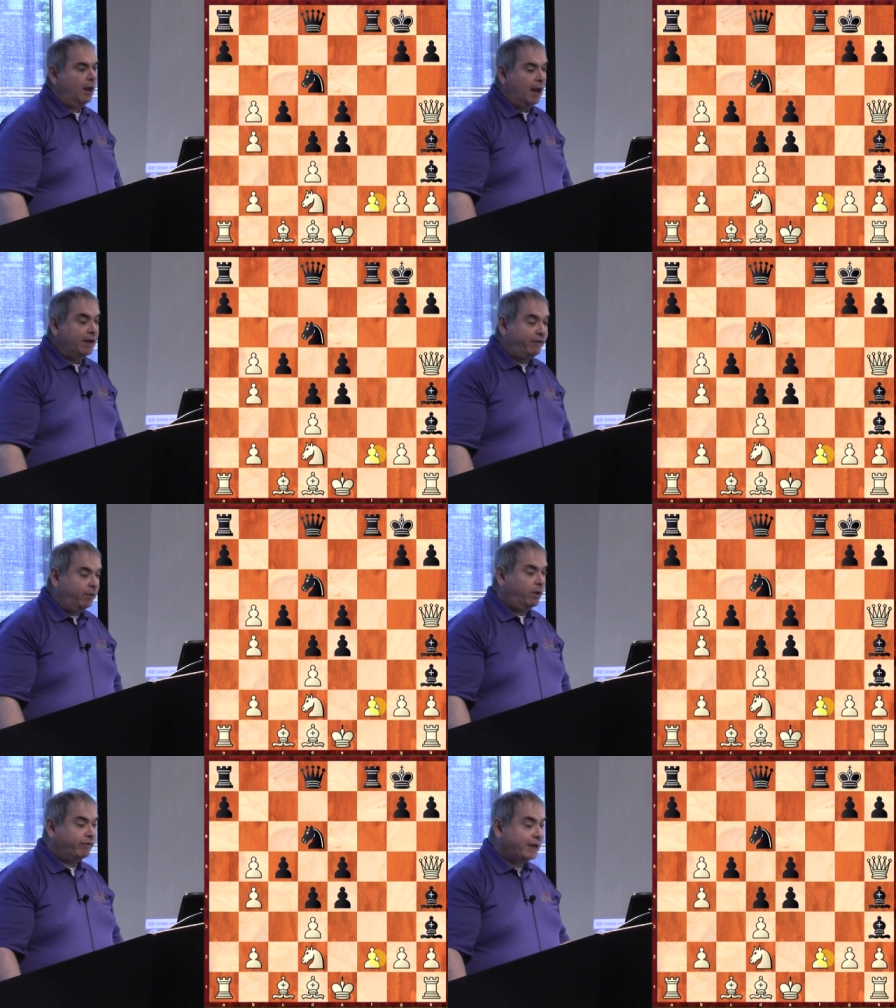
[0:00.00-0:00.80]
And if
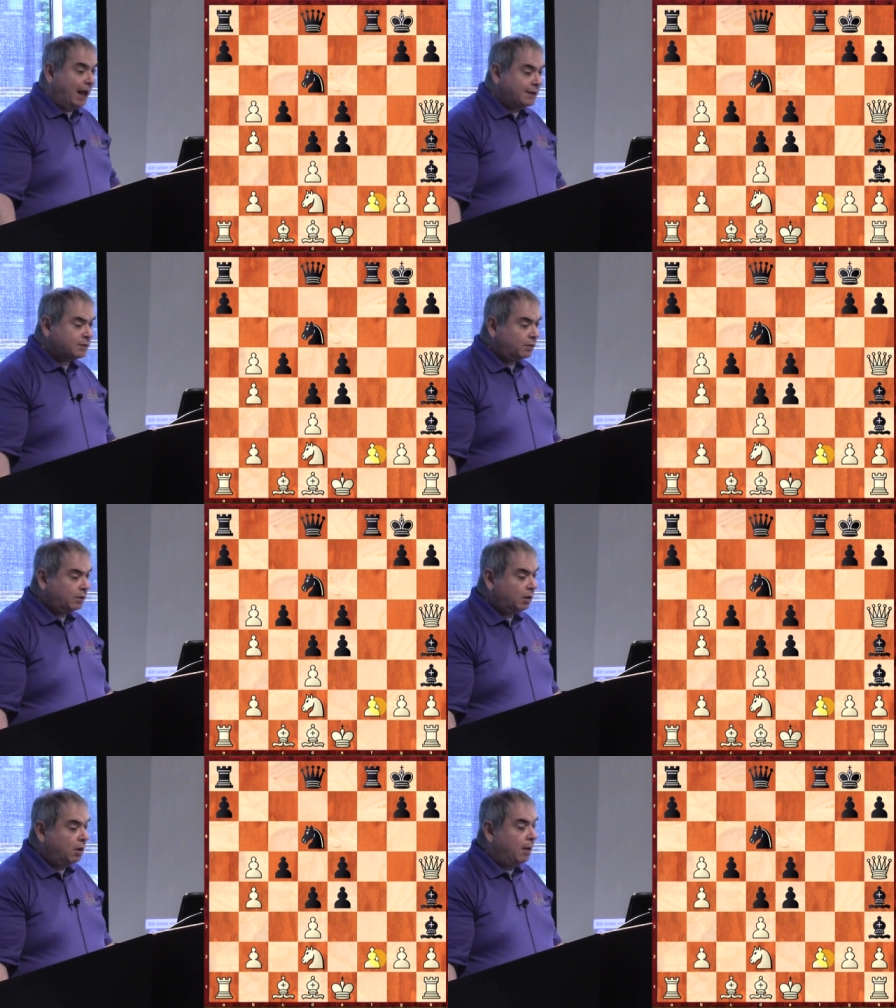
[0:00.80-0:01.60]
you would have castled,
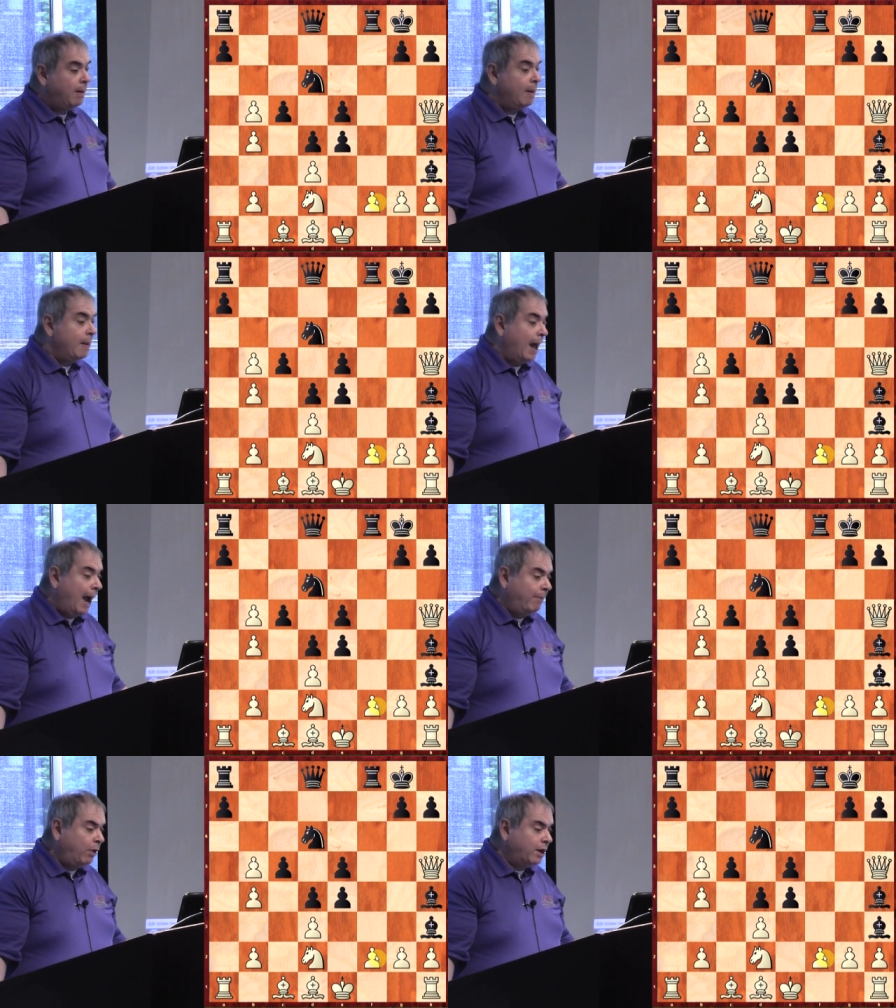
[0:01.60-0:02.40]

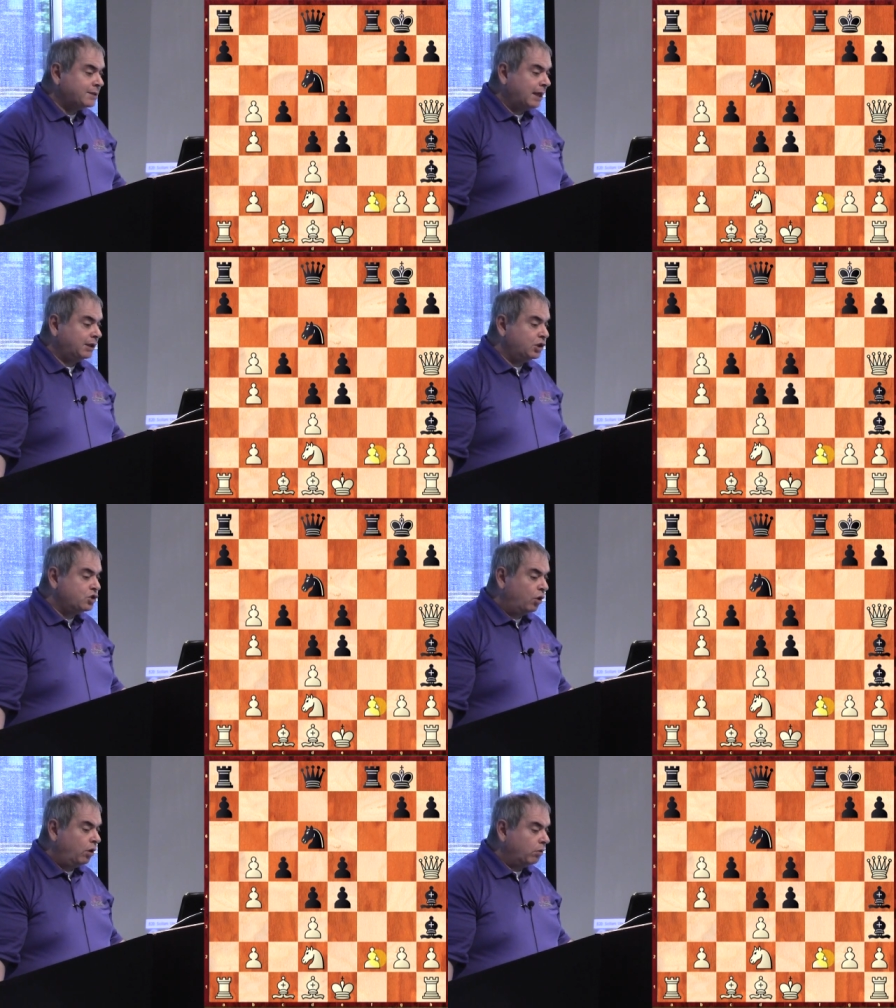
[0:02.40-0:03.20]
I'm not exactly
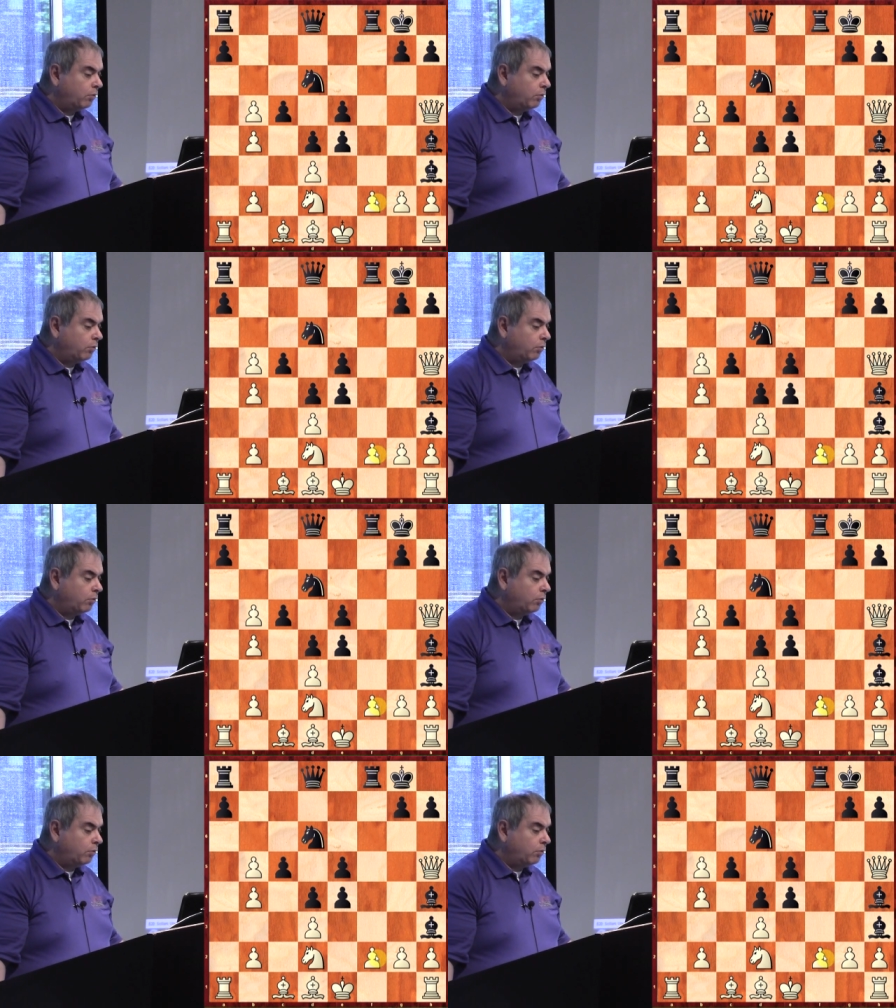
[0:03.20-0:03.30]
sure